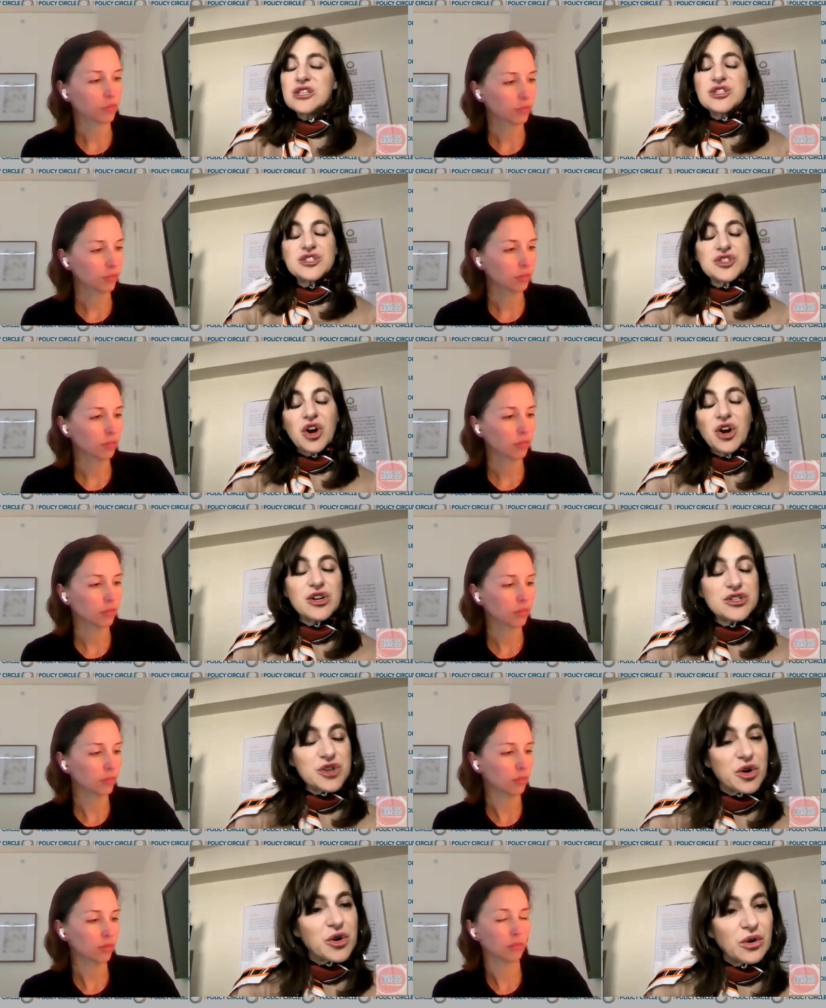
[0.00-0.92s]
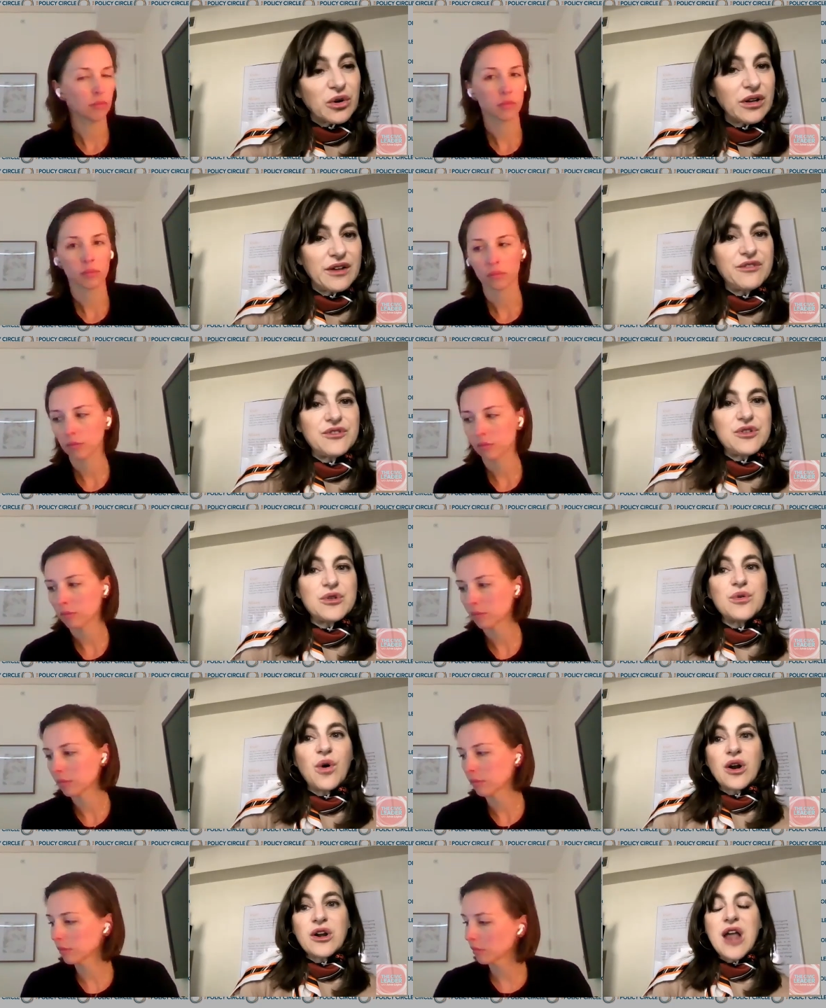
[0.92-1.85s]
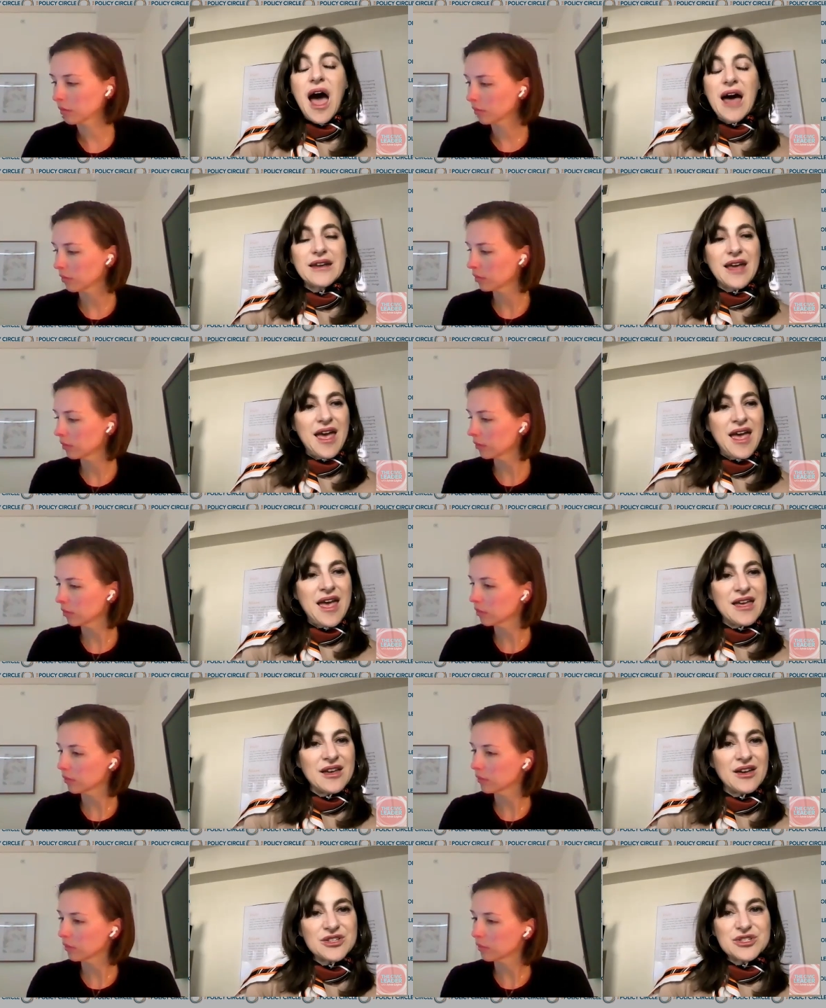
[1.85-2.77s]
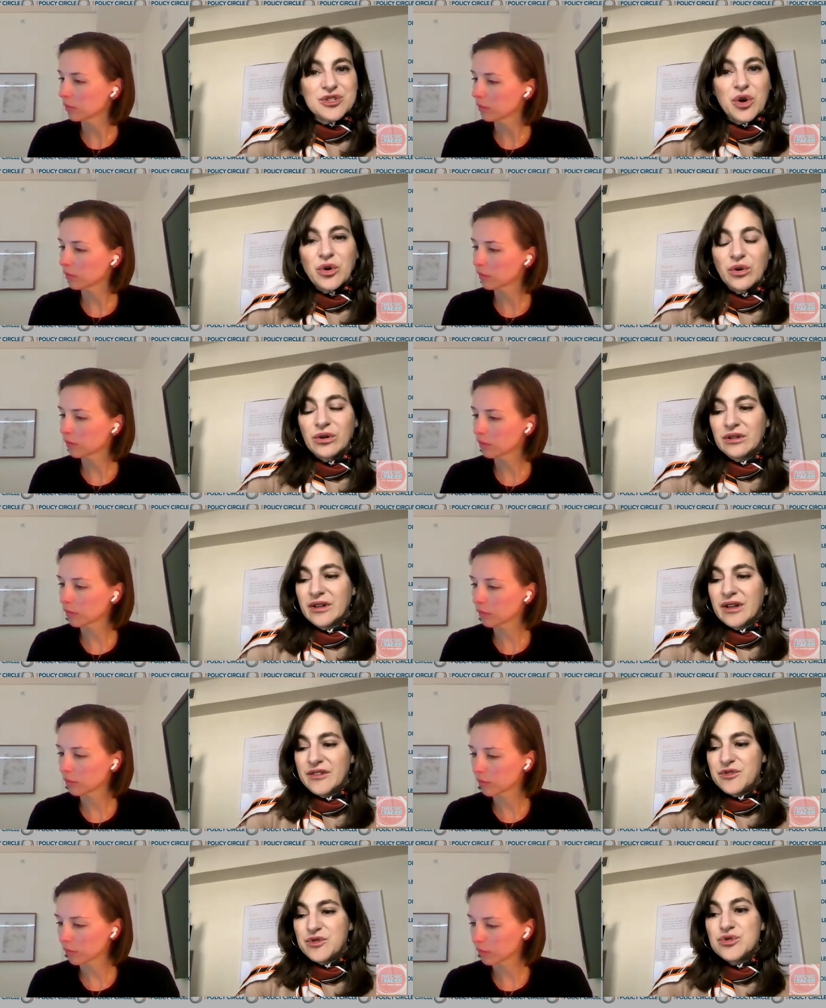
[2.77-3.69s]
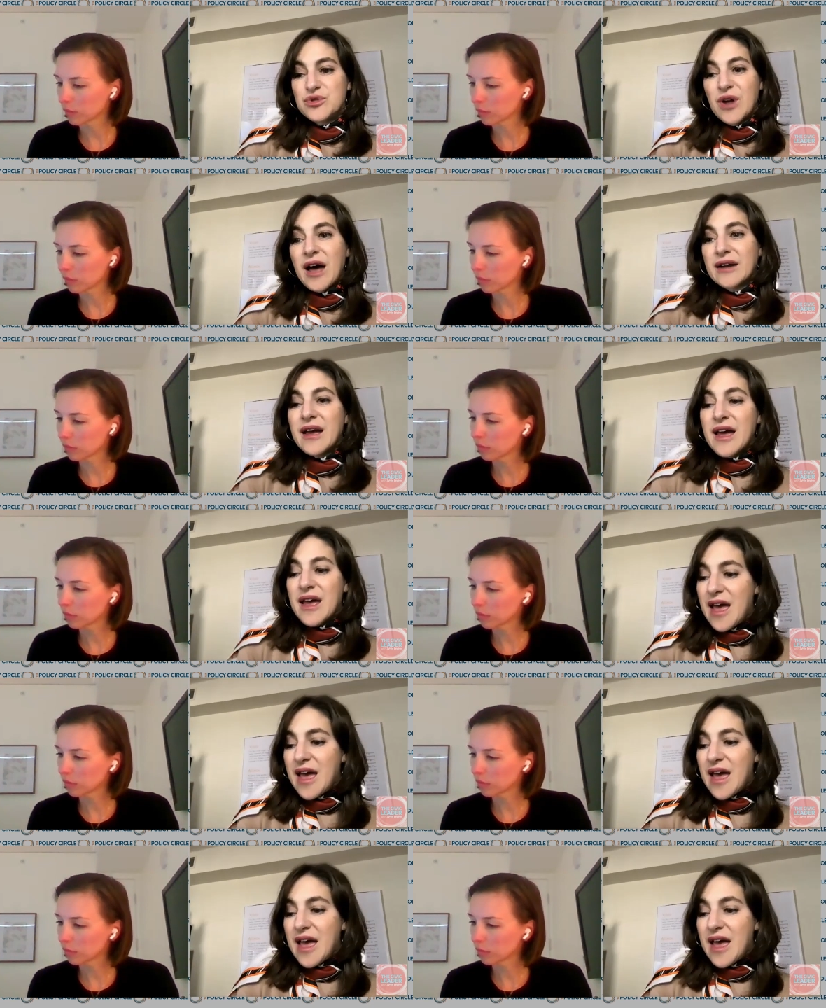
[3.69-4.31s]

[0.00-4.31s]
Speaker 1: start a circle if you are not a circle, if you do not